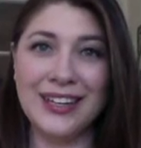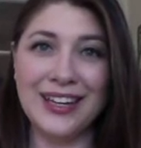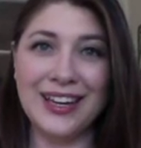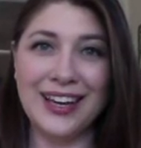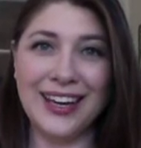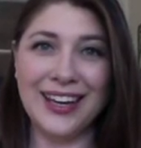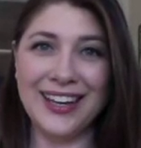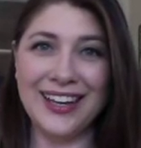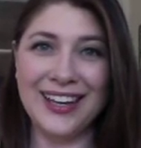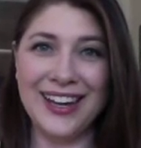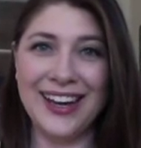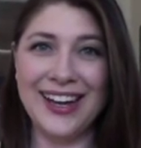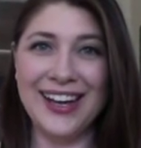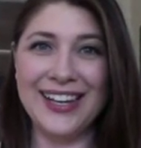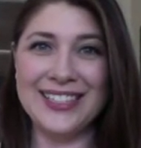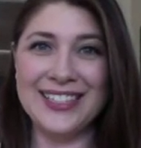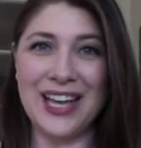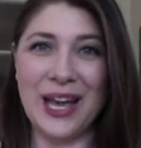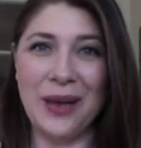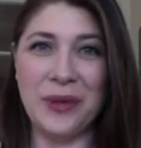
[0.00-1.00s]
Hi
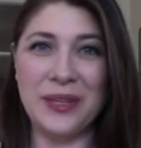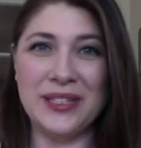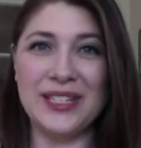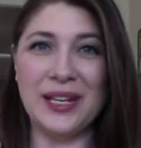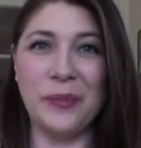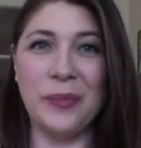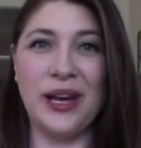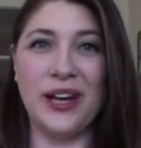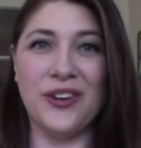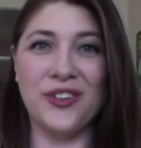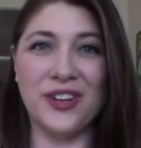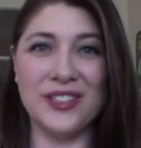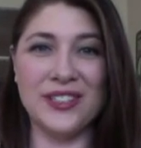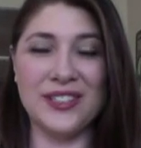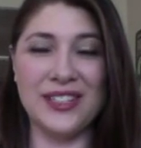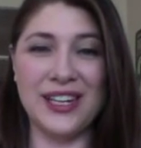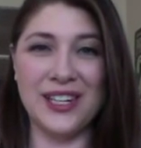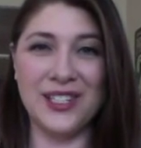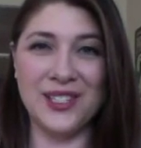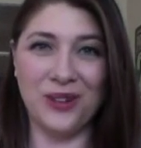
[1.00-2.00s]
guys, happy St. Patrick's
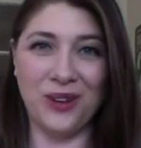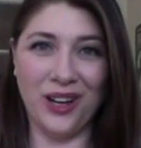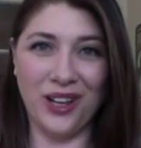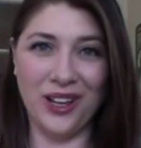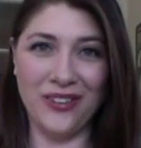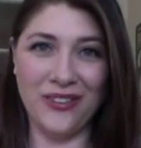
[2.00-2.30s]
Day to all